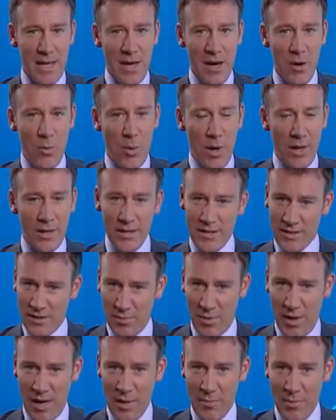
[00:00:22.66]
One
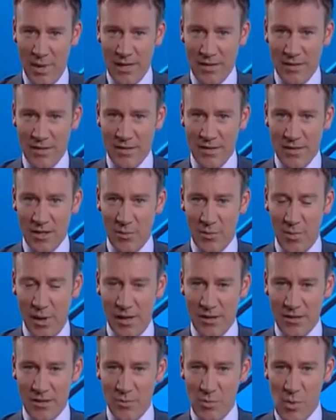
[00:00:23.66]
Dubai-based
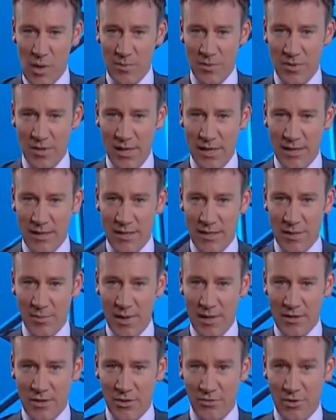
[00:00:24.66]
comparison website is
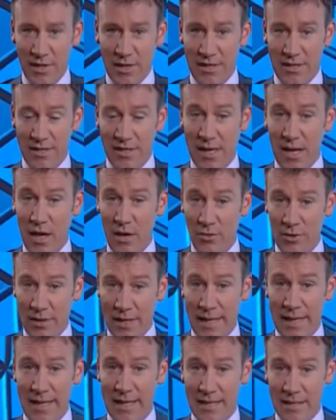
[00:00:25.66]
about to release the
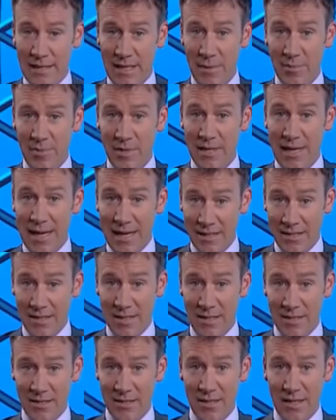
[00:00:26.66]
only in-depth
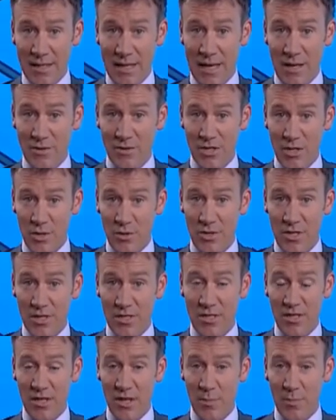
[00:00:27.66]
analysis that allows users
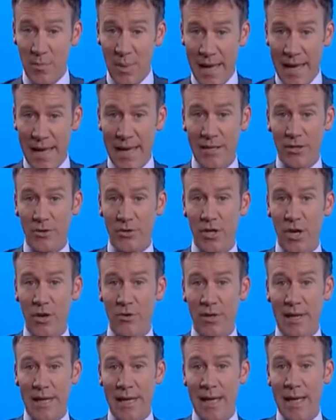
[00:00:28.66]
to compare not
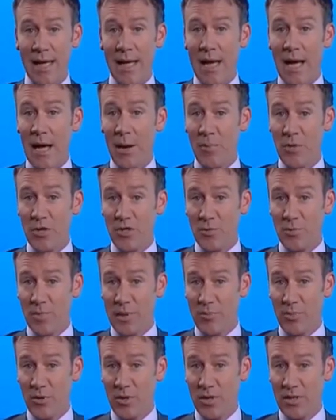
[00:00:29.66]
only how much
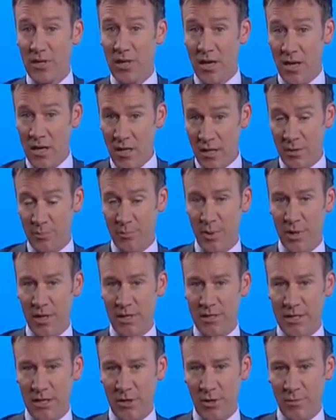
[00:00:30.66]
people can earn per
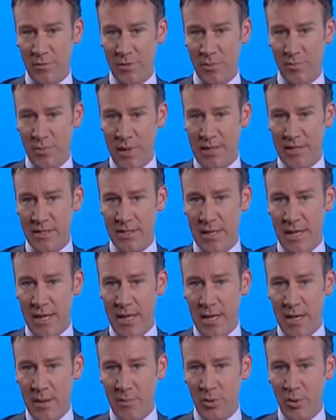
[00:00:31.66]
dirham spent,
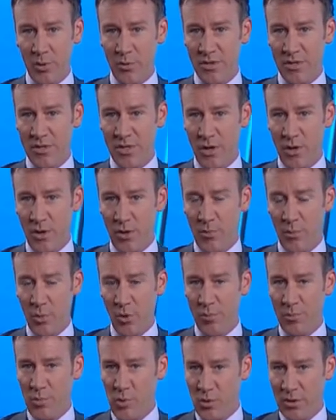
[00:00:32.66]
but also, more
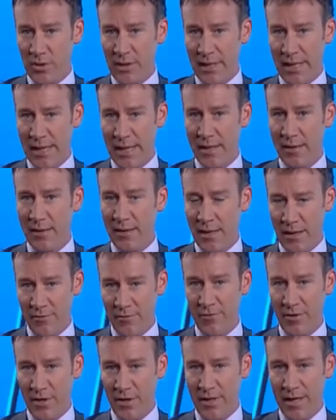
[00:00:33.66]
importantly, how
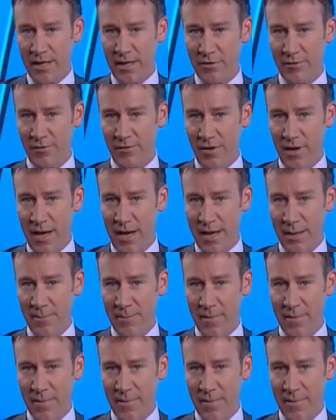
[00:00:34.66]
far they can fly.